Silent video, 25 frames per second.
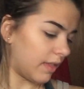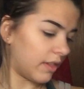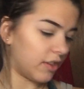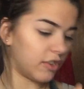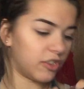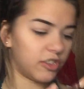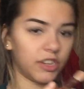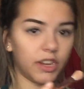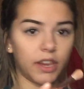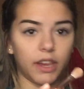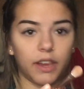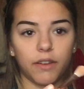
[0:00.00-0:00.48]
the
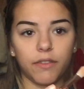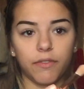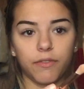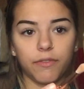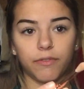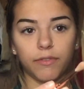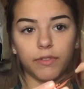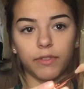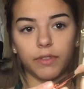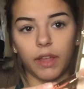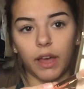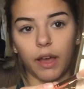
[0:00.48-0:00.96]
shade
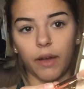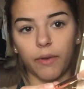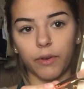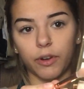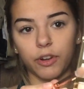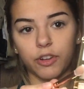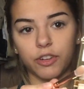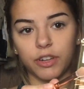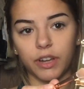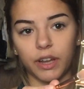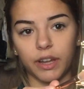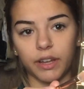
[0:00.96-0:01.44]

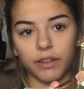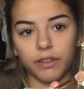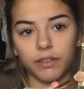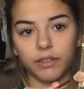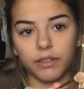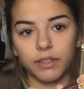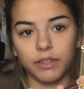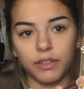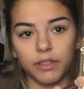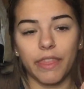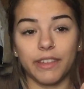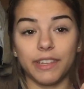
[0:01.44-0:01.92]
Flower
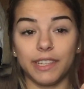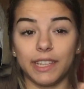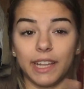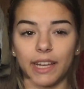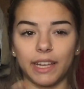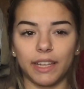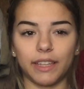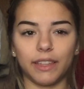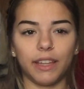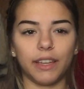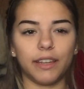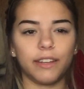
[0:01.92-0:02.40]
Child, the
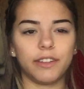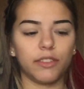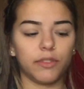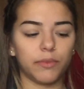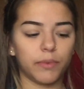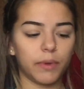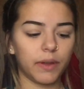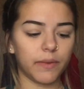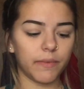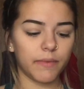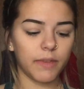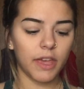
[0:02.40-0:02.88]
second lightest
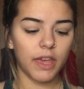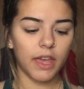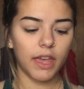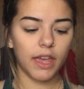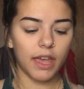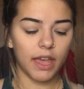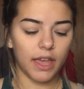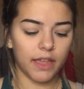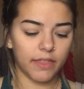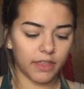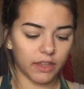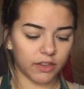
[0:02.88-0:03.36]
one,
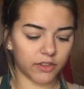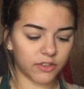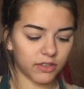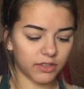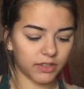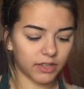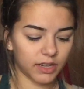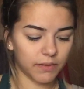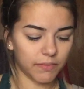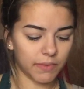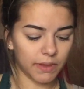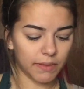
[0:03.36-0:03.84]
and that's
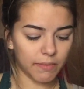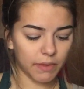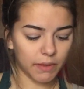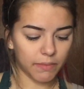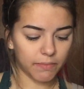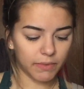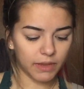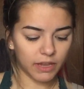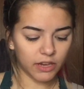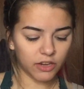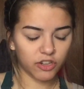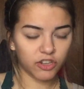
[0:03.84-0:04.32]
just gonna be my
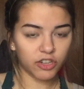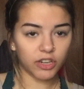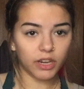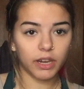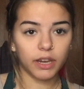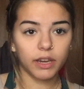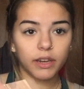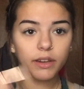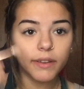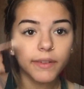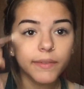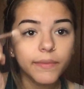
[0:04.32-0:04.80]
base
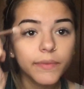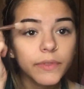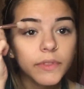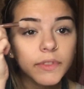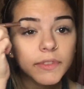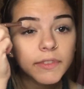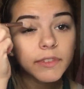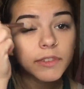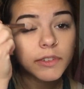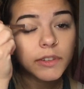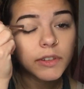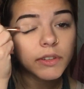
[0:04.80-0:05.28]
shade,
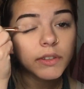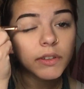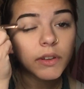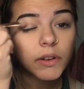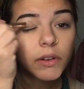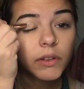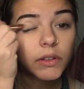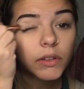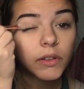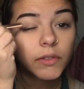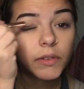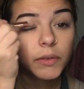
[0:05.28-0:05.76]
just
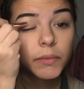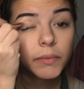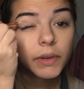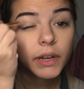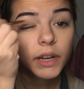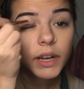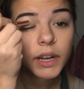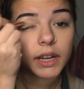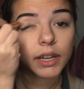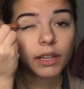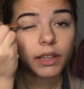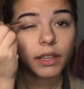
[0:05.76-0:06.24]
all over my
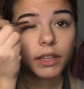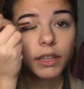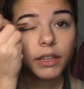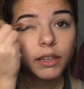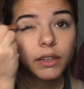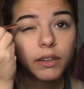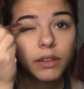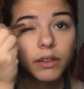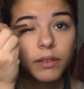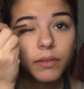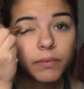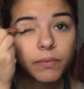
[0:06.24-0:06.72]

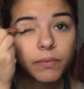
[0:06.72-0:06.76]
eyelid.